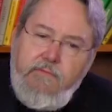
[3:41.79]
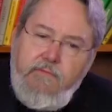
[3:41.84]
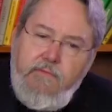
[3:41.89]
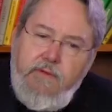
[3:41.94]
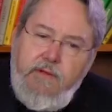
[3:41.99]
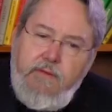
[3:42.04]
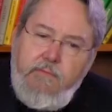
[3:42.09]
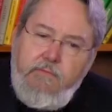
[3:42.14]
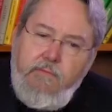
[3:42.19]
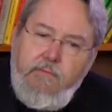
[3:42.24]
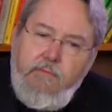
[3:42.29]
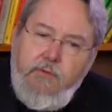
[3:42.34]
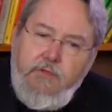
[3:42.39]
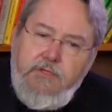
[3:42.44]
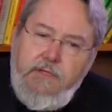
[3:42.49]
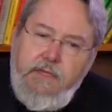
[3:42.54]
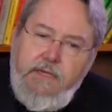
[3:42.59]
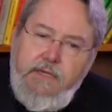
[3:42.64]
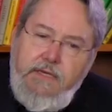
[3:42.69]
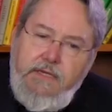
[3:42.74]
uh
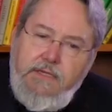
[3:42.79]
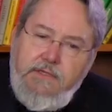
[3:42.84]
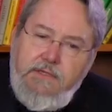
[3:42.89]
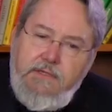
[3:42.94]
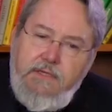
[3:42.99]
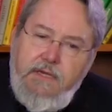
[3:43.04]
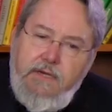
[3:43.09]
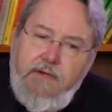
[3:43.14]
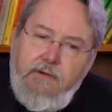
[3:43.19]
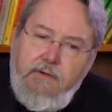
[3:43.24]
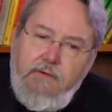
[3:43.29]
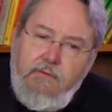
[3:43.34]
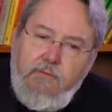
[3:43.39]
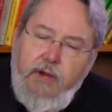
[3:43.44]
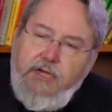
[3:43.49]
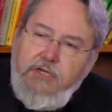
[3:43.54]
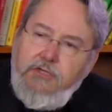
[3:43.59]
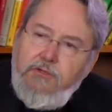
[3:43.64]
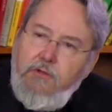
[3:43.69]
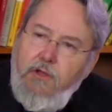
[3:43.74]
Mussolini's uh,
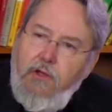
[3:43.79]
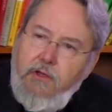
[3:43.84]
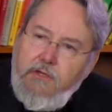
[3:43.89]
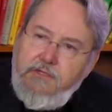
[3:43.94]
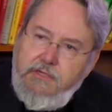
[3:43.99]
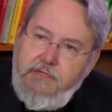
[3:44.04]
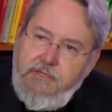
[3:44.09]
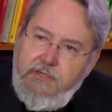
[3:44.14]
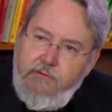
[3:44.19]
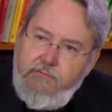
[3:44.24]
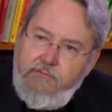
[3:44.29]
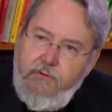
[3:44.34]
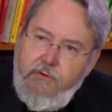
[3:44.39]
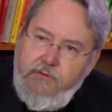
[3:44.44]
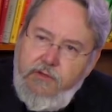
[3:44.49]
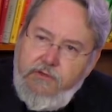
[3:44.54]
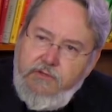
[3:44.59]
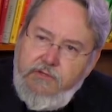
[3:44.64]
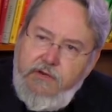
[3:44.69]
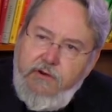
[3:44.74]
racial laws and so
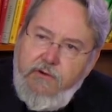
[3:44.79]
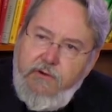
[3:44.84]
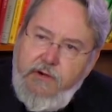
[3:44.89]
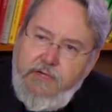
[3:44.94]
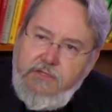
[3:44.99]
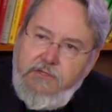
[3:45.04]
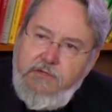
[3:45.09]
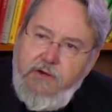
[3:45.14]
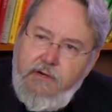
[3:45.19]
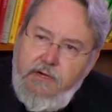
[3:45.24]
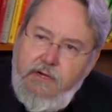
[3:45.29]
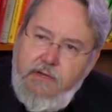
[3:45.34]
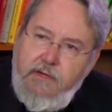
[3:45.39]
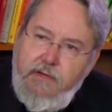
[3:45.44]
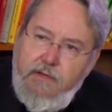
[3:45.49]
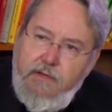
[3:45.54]
forth. That's yes, already started.